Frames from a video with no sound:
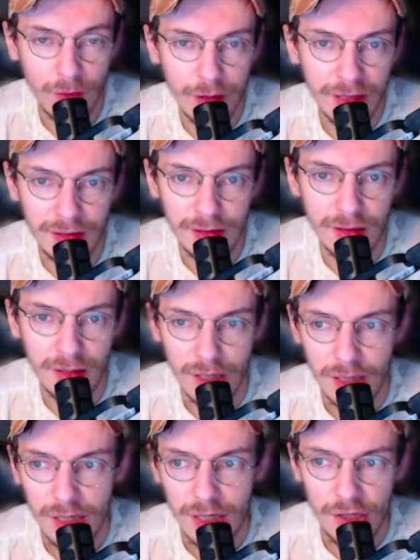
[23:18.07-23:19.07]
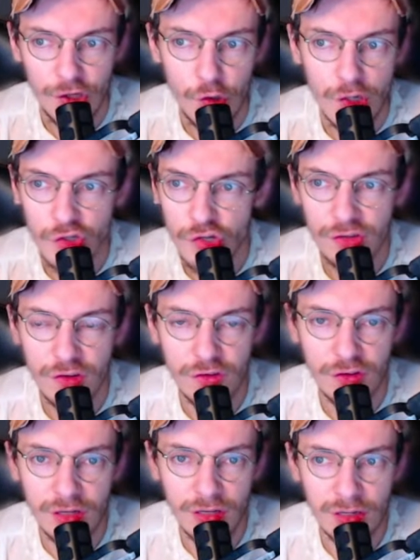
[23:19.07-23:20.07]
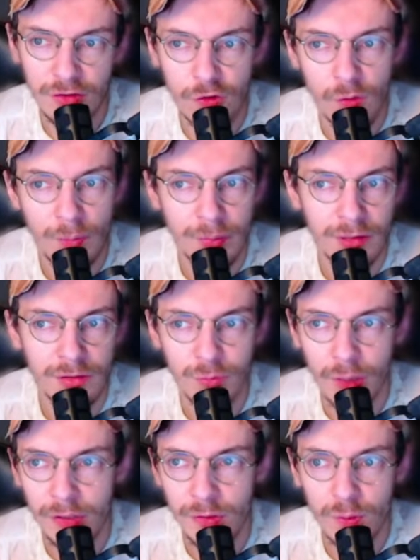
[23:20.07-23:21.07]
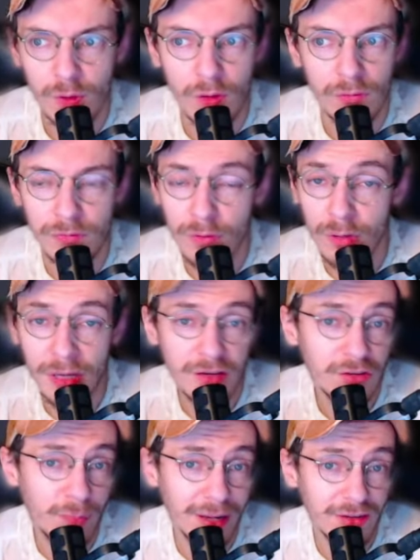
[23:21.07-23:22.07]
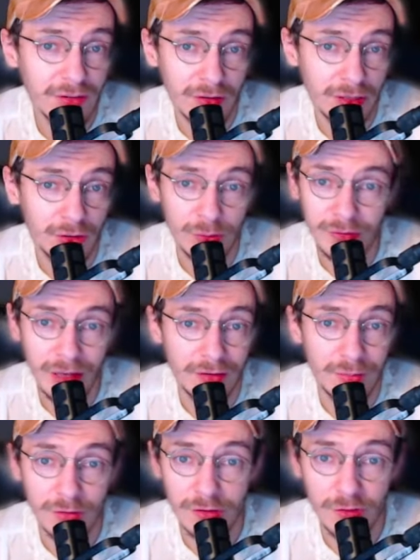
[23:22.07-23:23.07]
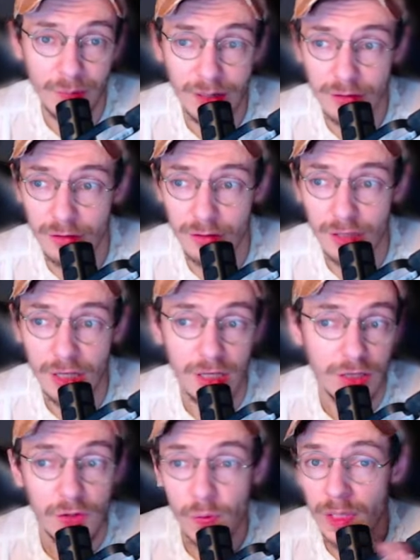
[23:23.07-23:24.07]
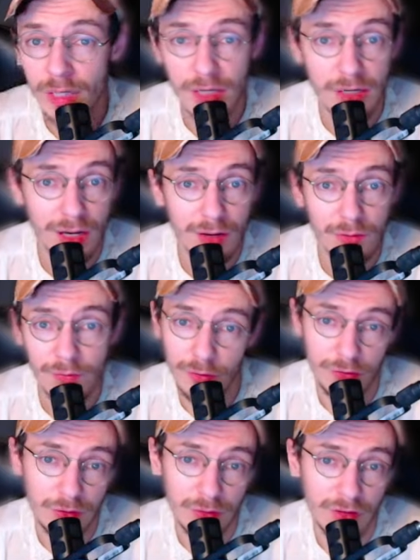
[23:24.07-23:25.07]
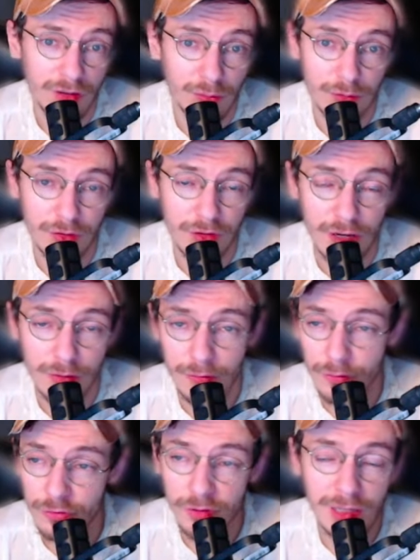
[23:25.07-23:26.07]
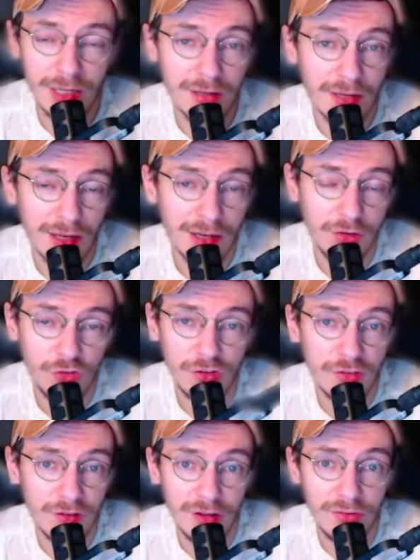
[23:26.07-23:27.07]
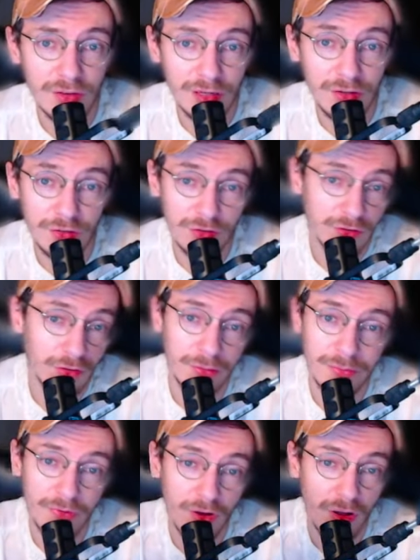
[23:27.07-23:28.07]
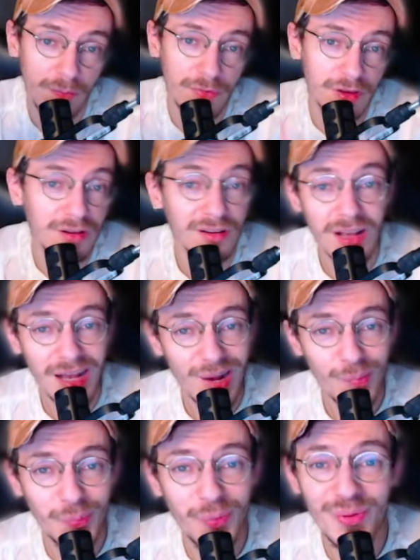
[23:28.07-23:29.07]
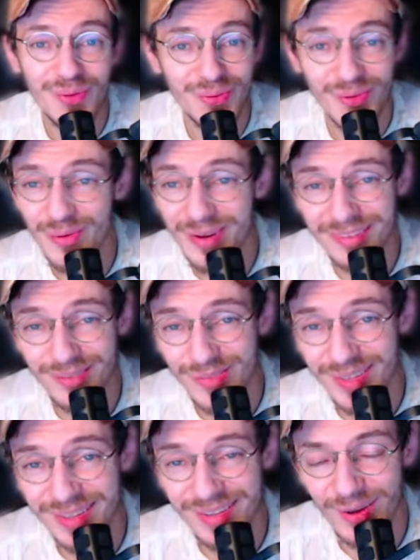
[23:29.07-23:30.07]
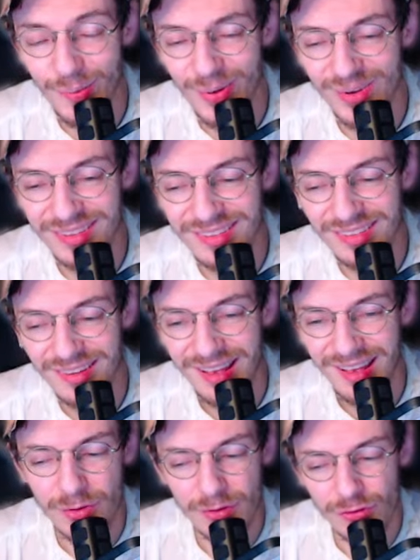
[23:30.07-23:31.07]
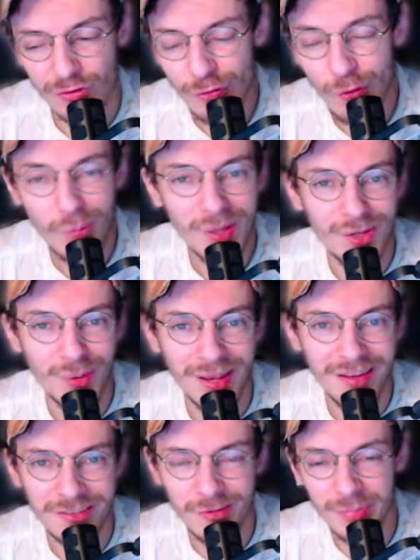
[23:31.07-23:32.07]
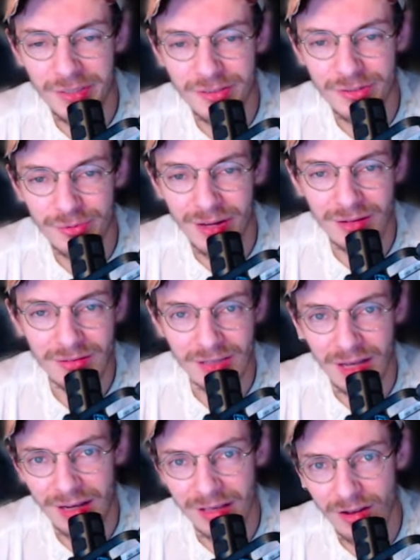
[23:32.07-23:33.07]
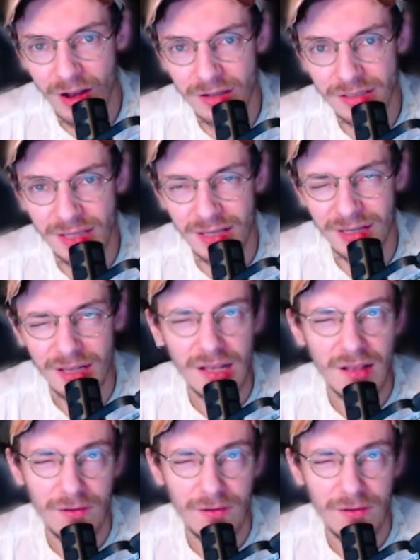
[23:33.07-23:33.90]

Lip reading: 4 Akir. You can transition it into a build where you go for like Spectre and use items on Spectre. You can get Necrophos and use items on Necrophos. You can get Lich and sell the Lich so you fuck up the pool for the rest of the opponents. But there are so many ways to build around like Undead